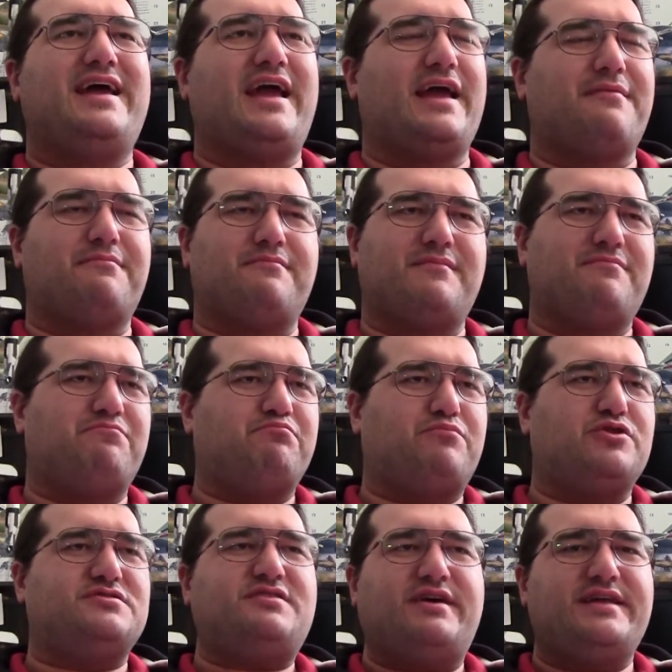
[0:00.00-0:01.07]
and
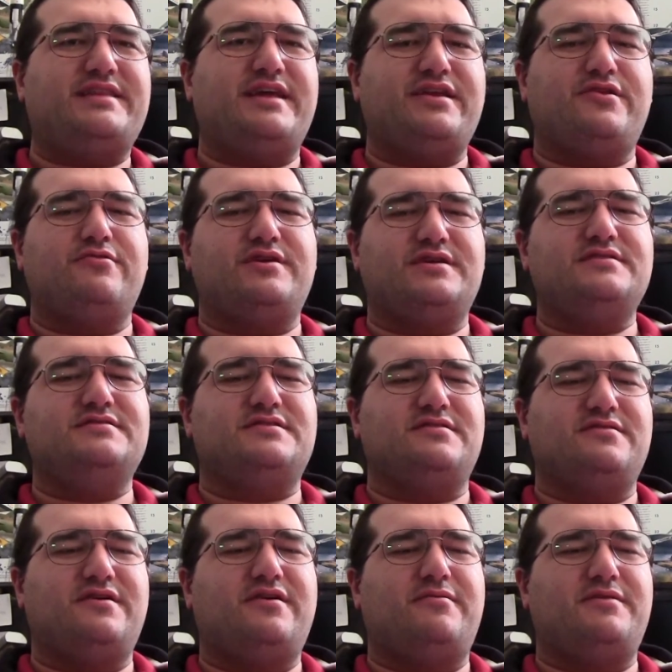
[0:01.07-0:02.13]
personally I think doing
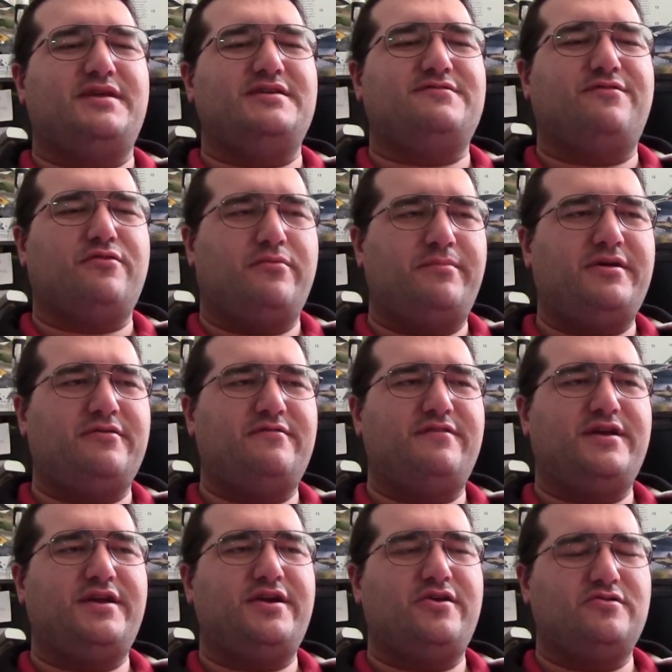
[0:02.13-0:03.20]
on these full build
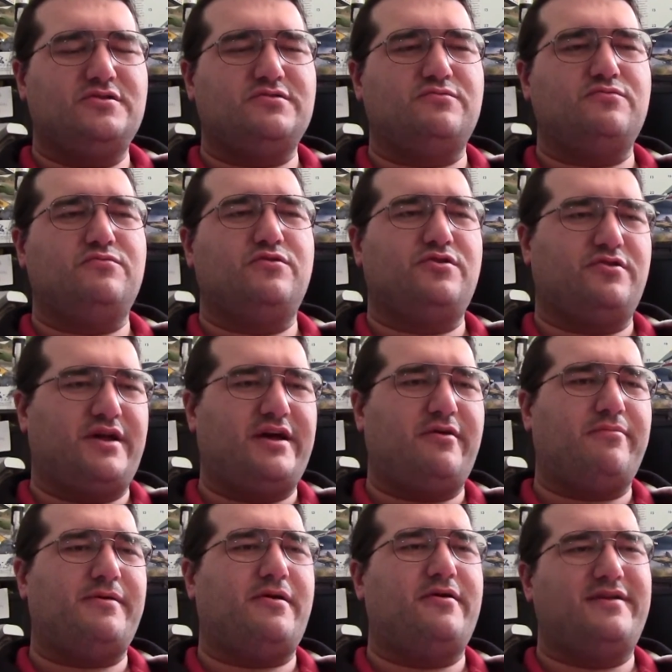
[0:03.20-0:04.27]
videos will help
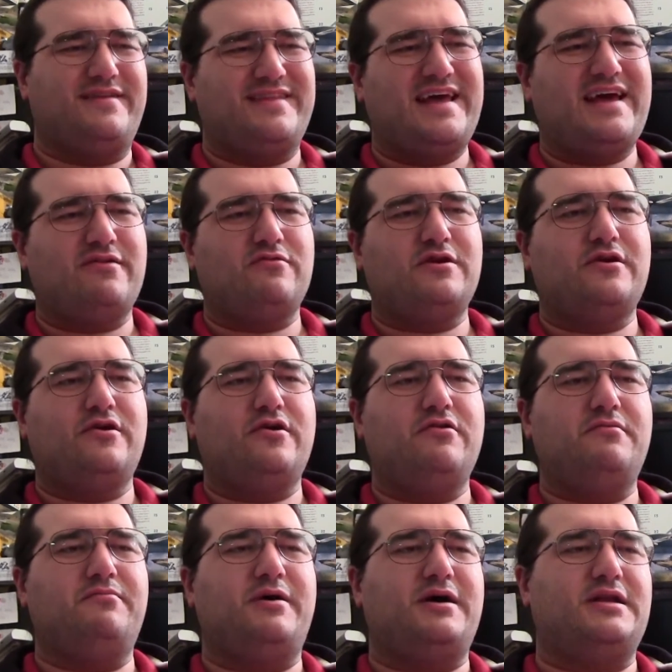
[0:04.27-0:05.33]
in that regard,
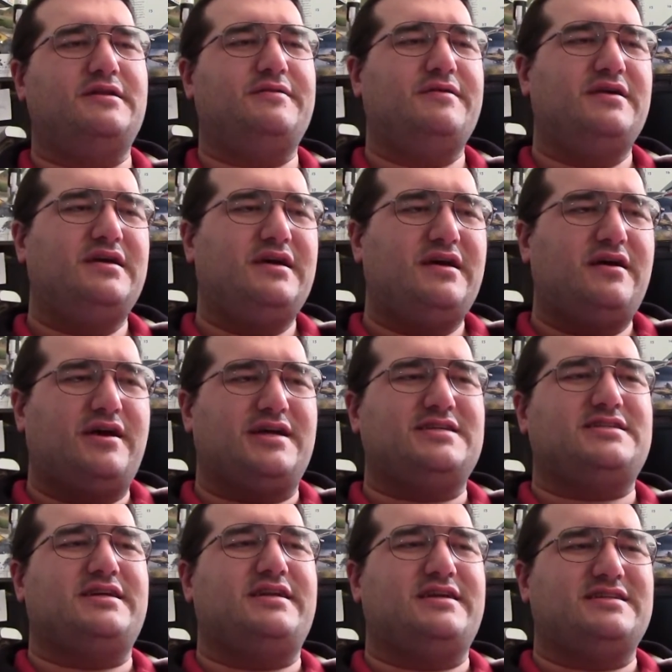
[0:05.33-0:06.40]
but like I
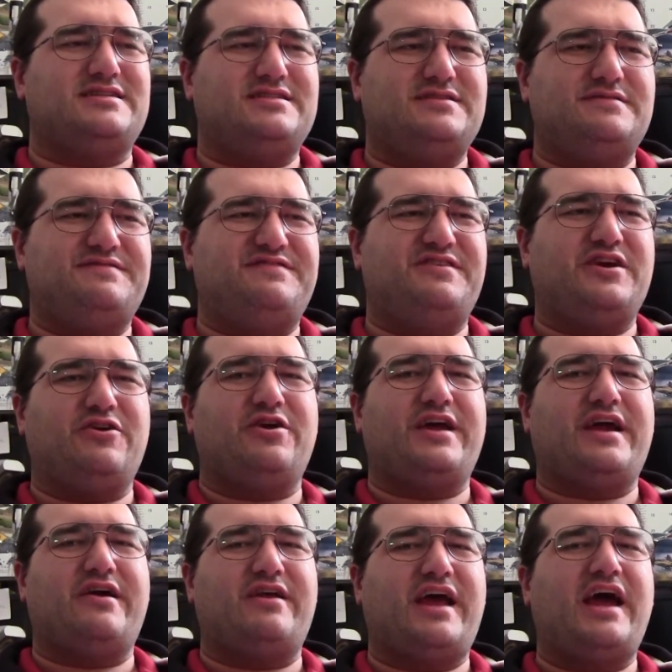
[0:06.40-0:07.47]
said, it's figuring
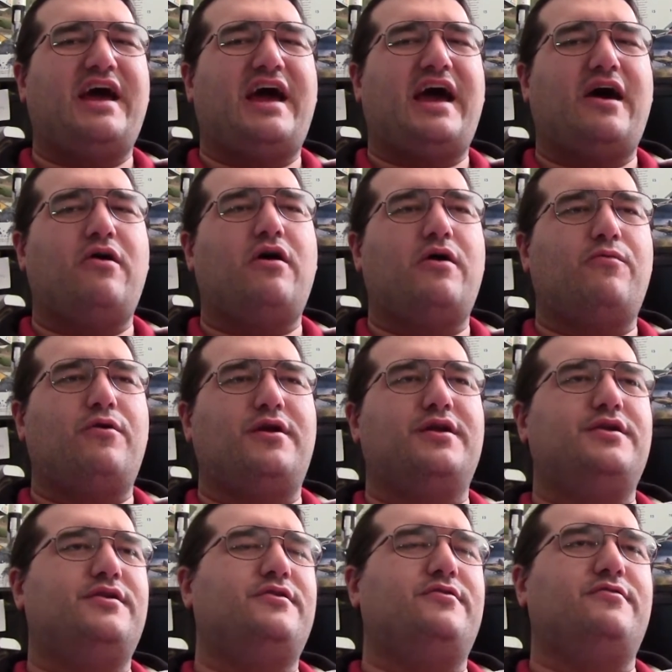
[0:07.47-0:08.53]
out how I want
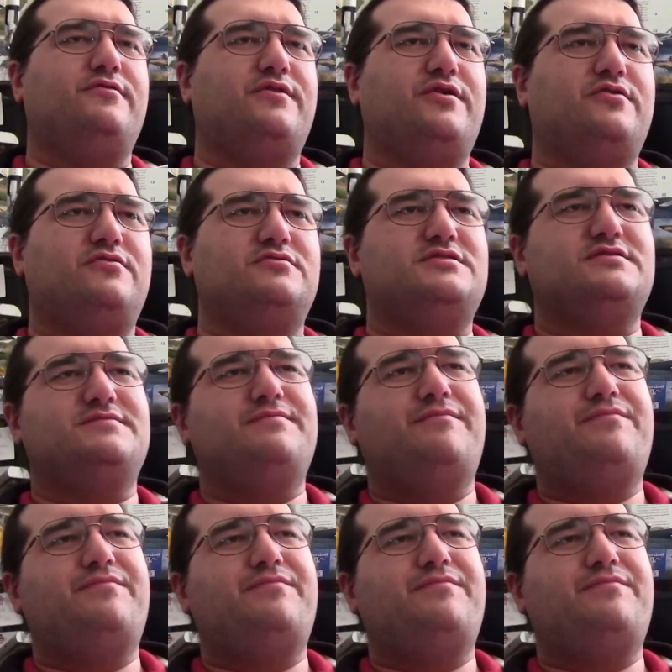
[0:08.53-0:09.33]
to do those.